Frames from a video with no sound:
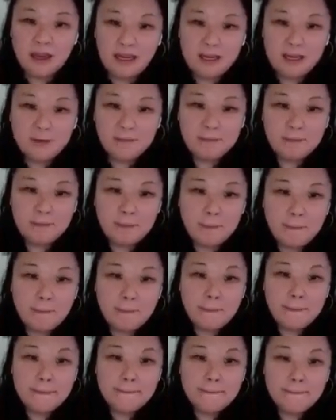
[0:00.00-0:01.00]
of the same
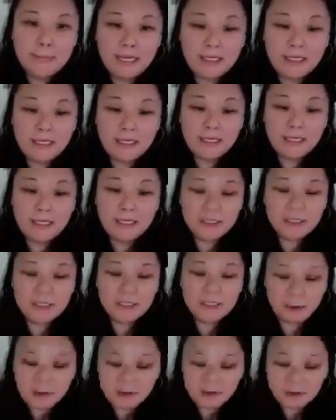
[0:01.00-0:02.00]
movie online.
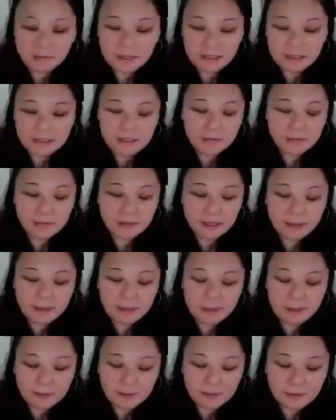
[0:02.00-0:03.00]
It's
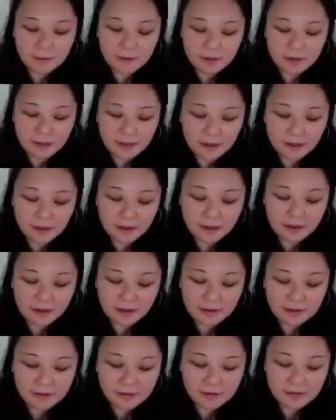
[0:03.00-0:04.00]
probably going to be
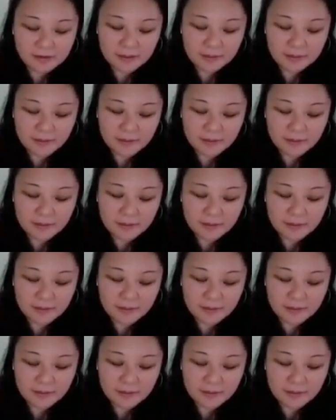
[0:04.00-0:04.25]
somebody